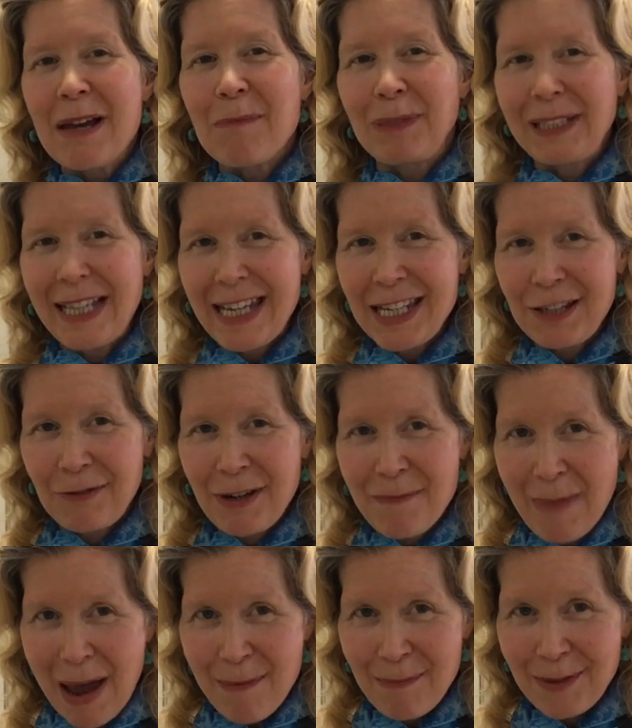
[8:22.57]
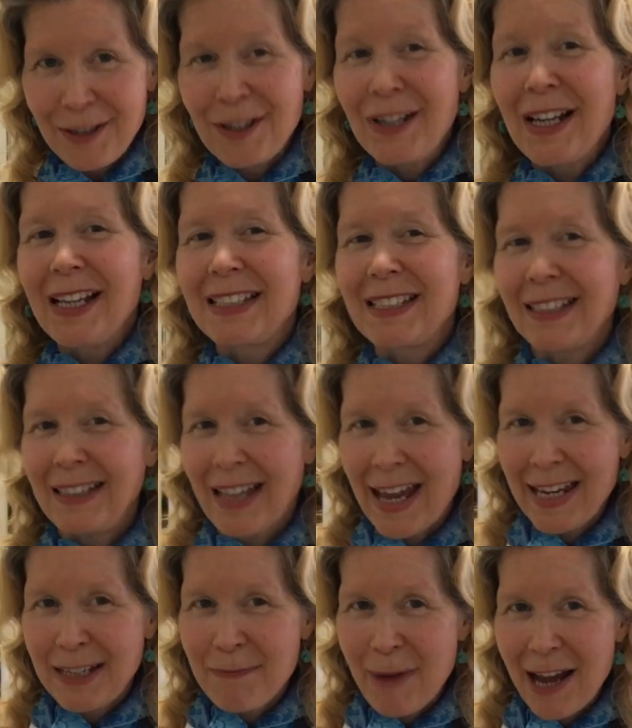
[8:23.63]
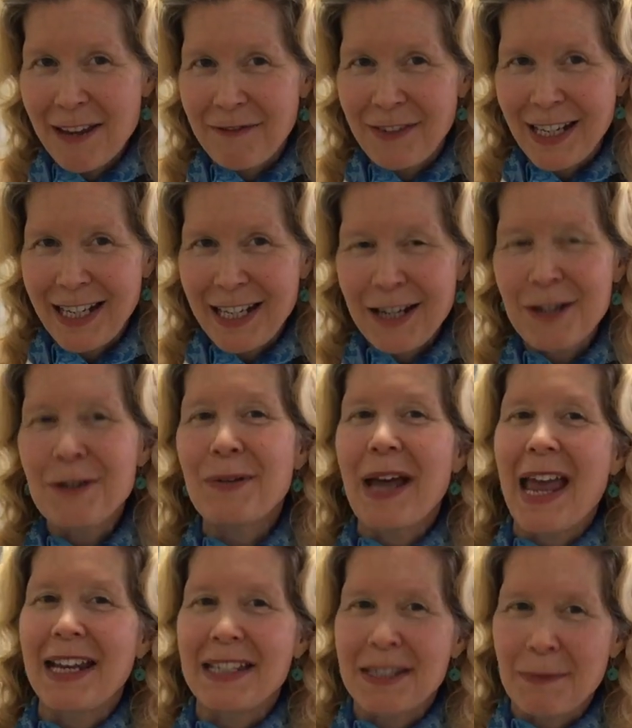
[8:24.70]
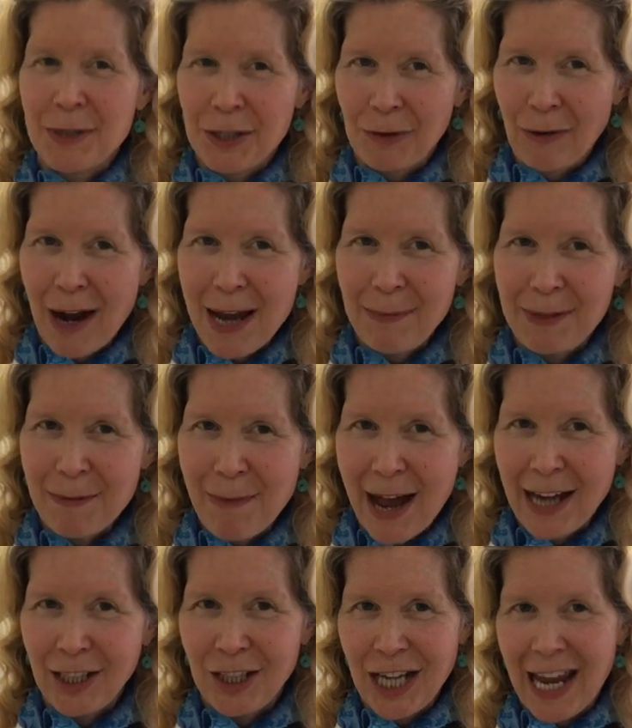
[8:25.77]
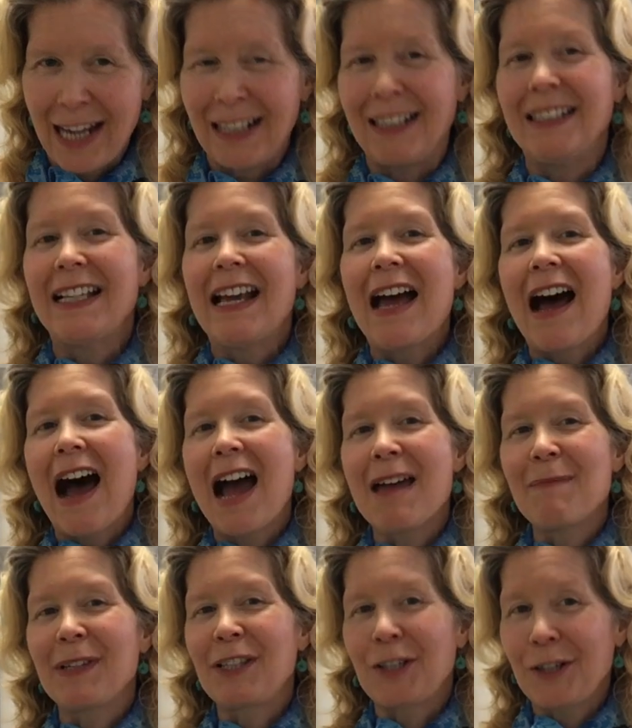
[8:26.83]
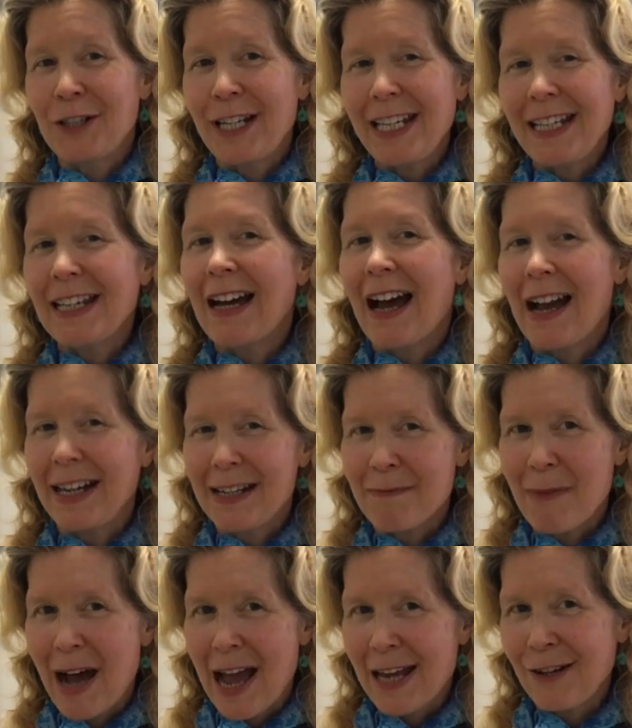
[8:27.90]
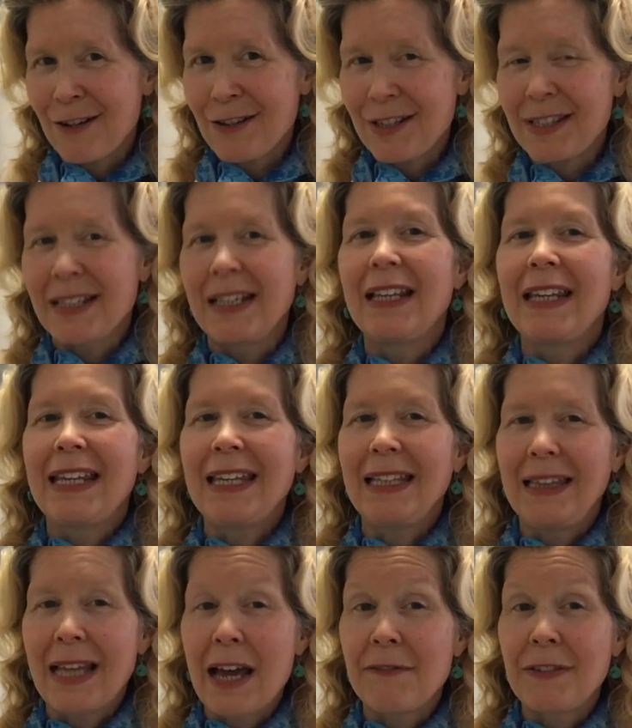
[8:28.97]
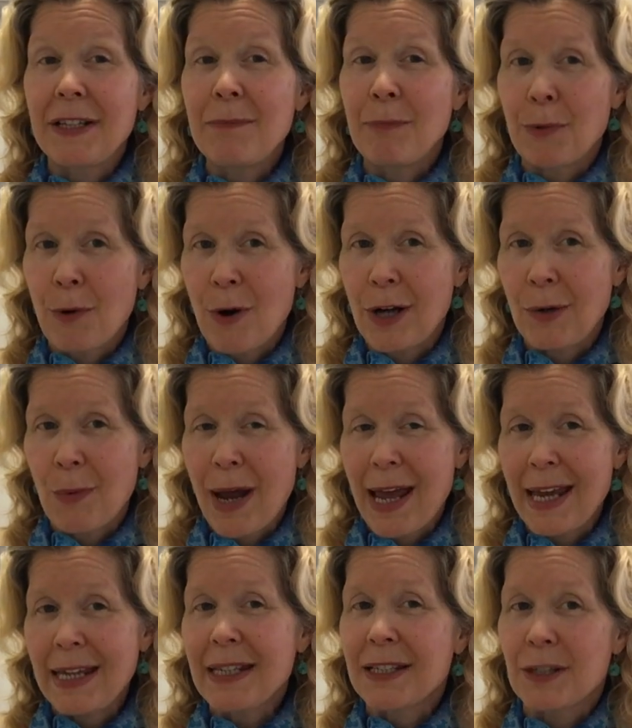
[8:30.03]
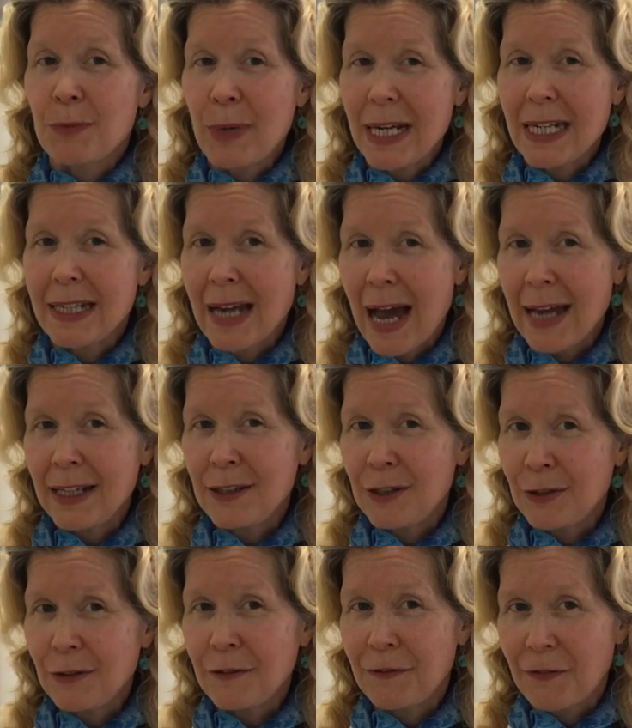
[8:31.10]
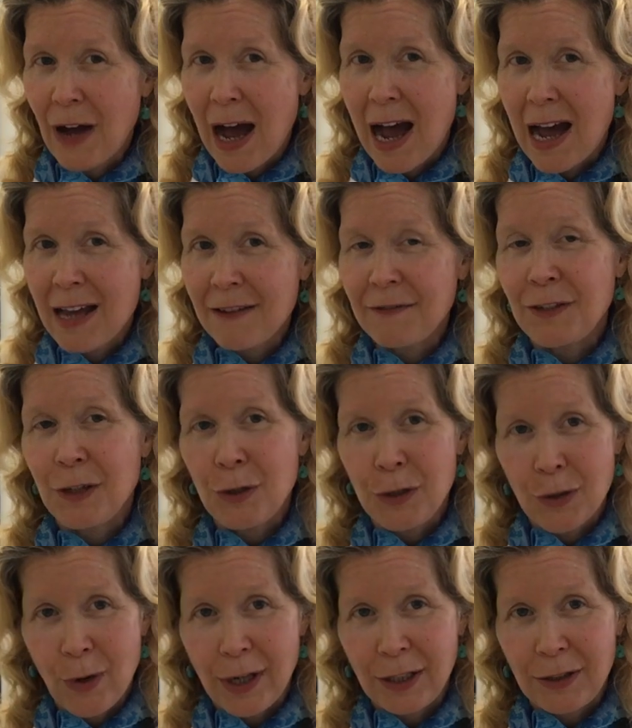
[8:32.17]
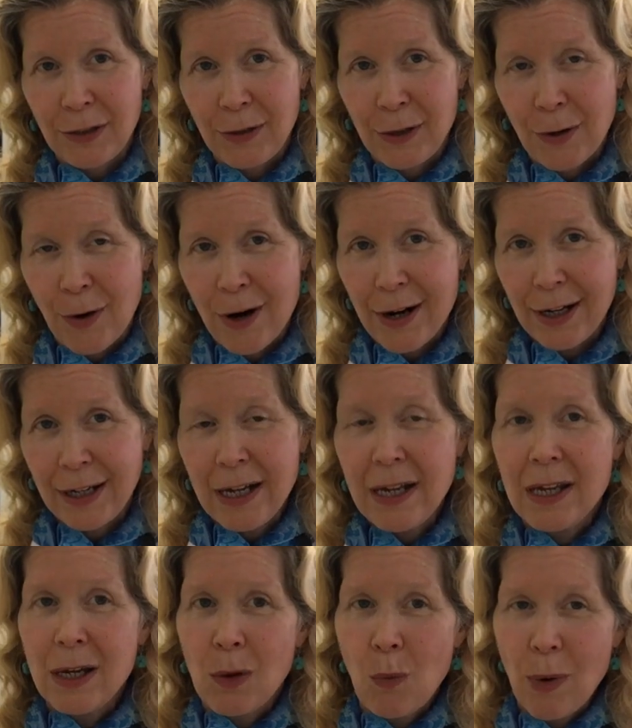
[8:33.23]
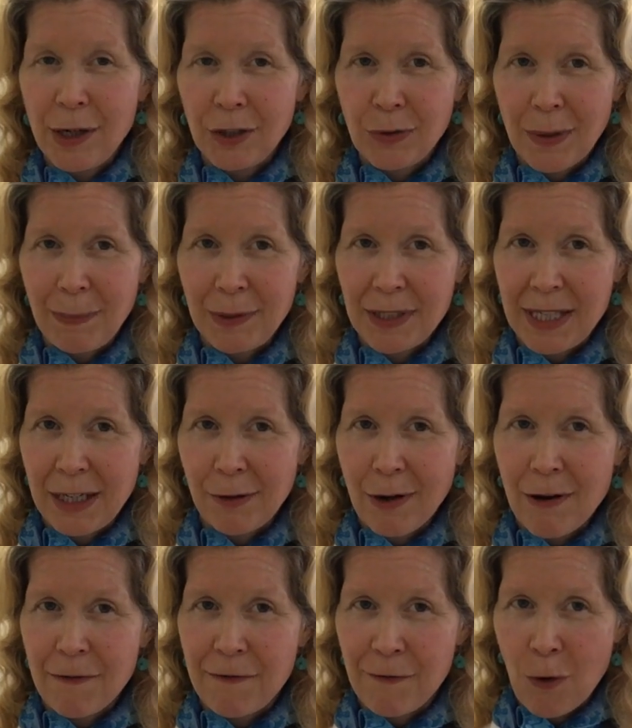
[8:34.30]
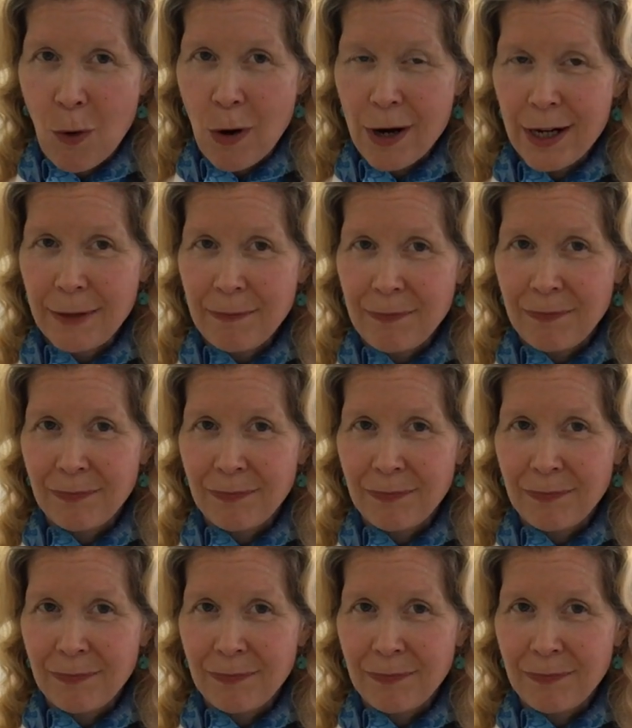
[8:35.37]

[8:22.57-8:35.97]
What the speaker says: please remember to like my video and subscribe to my channel. I'm attorney Heidi Meyers, 11 Broadway, Suite 925, New York, New York, 10004,